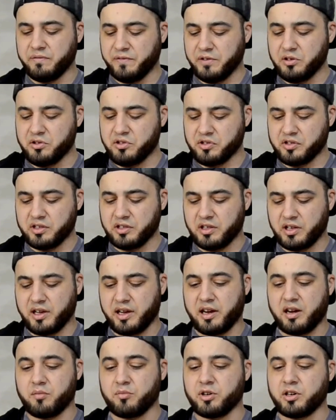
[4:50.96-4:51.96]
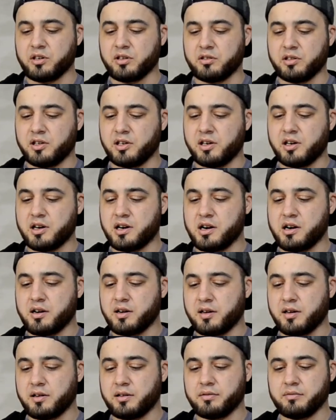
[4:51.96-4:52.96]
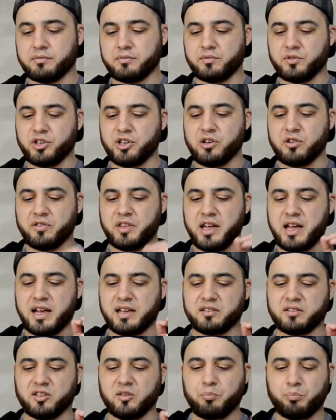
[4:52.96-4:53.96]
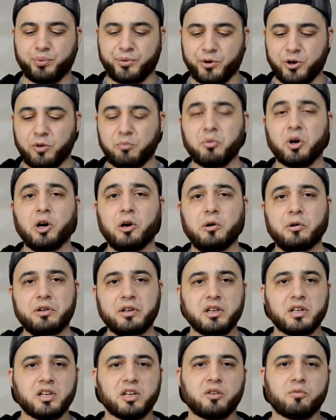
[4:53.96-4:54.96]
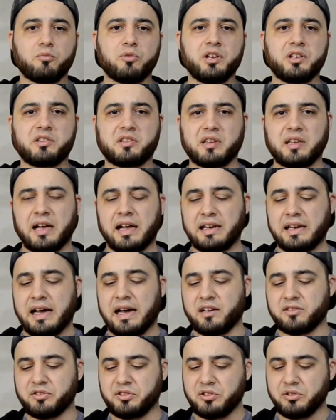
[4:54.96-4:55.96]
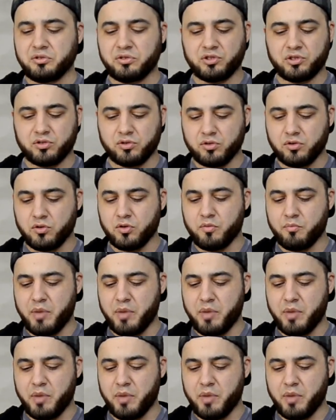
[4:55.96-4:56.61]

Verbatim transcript: features in the camera are, you know, it has the pro mode, which allows you to